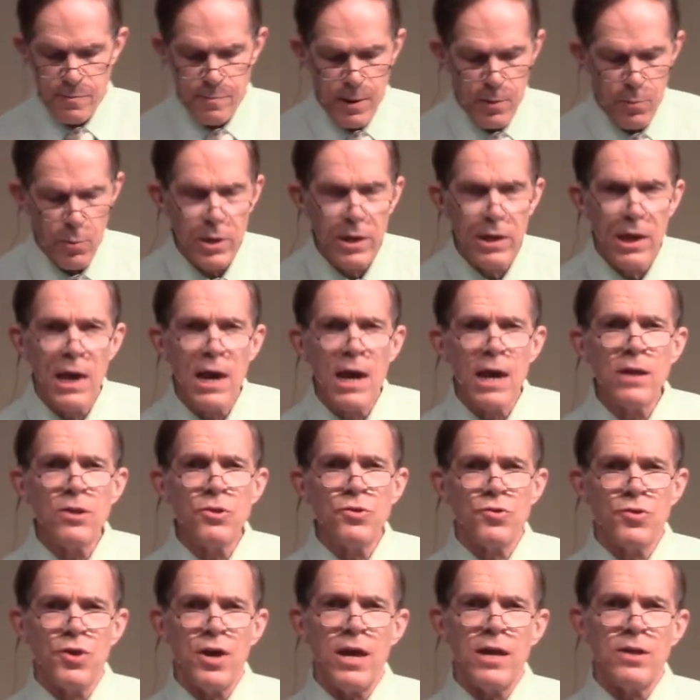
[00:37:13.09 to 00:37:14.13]
but we can
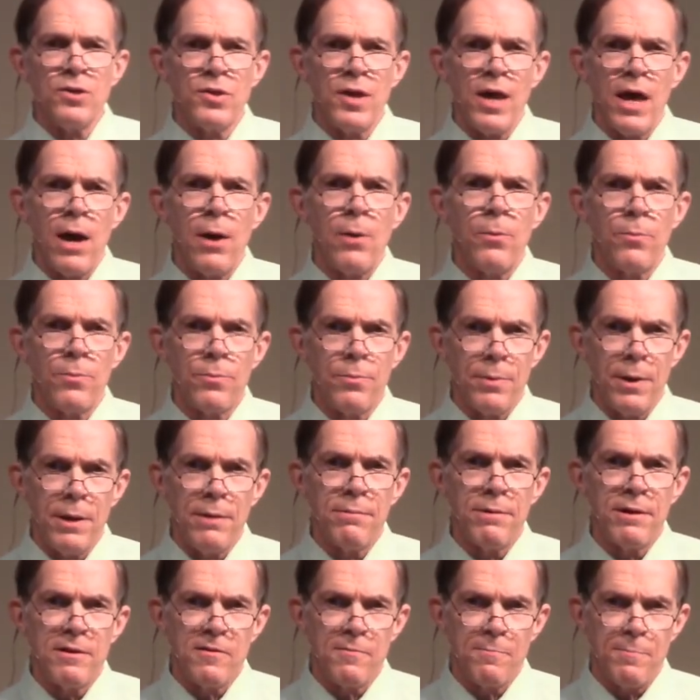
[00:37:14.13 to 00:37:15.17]
change how we
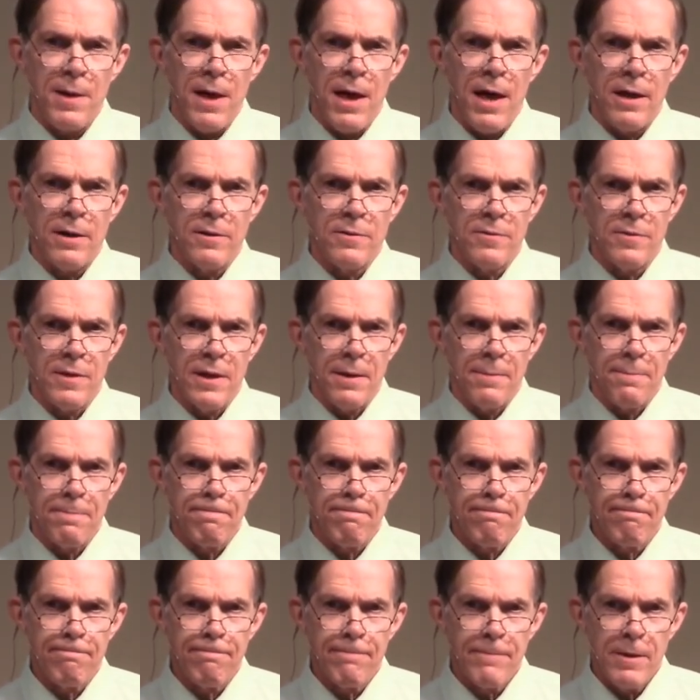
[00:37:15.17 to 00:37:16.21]
respond to them.
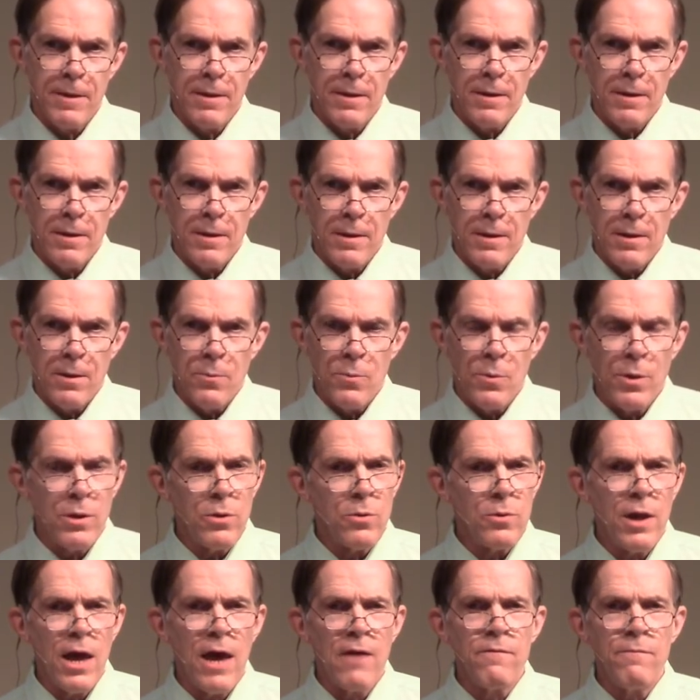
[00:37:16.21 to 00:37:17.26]
We
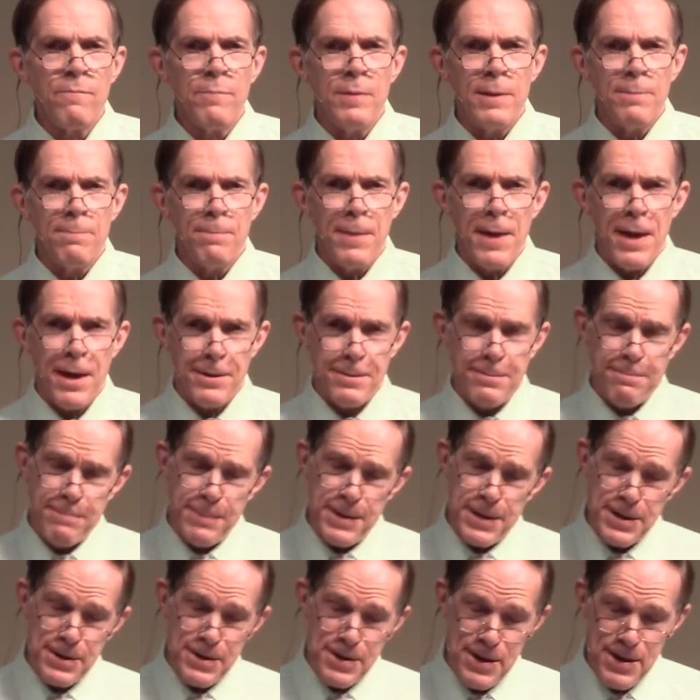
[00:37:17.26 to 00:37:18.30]
don't have to be better,
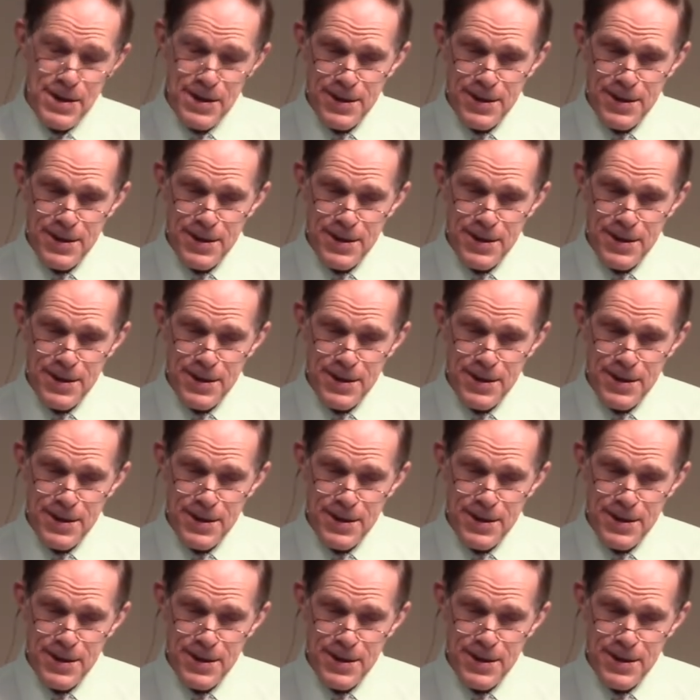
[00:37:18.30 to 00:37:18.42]
bitter.